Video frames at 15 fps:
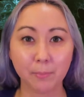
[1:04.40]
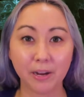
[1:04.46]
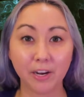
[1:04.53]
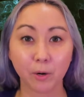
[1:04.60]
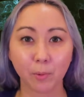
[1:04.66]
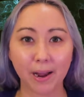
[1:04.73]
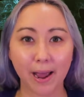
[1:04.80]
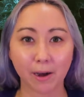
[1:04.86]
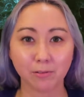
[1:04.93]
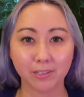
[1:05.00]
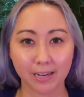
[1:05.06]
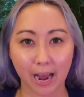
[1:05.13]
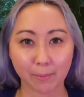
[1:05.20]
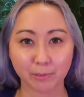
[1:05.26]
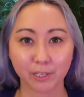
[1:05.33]
and make your way out
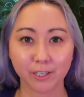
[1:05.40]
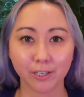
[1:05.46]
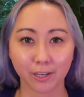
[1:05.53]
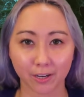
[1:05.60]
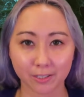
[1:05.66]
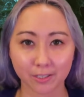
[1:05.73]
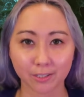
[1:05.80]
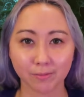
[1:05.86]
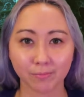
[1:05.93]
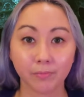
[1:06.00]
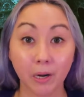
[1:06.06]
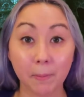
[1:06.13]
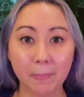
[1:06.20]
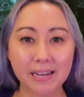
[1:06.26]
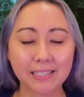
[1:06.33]
to Captain Cook's.
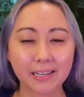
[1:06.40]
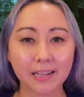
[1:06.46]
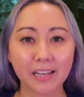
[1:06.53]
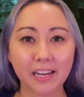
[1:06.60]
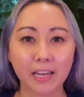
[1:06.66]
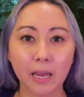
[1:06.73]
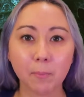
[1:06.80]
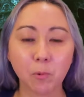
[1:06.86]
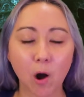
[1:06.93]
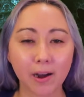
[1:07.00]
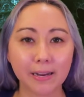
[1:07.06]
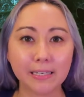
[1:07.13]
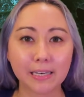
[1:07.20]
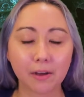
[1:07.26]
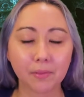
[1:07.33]
Basically, keep
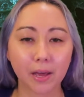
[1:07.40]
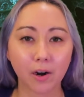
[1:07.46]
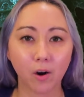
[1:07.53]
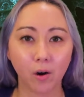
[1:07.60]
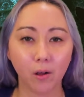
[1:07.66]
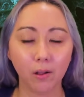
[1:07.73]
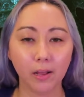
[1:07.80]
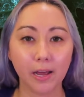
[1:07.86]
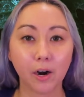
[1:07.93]
walking down that hall,